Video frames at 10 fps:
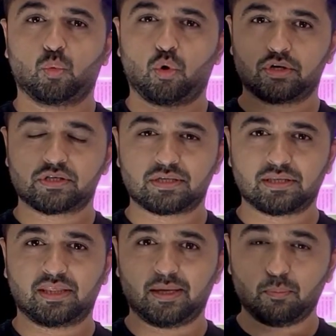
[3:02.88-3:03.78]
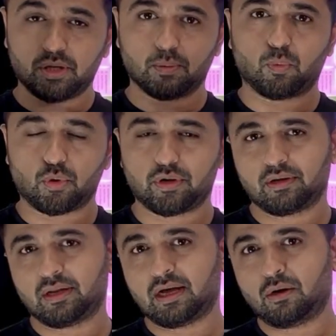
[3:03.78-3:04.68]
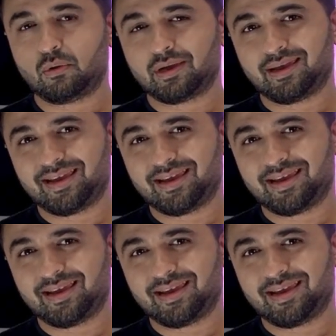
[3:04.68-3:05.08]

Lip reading: was the motherboard. Now,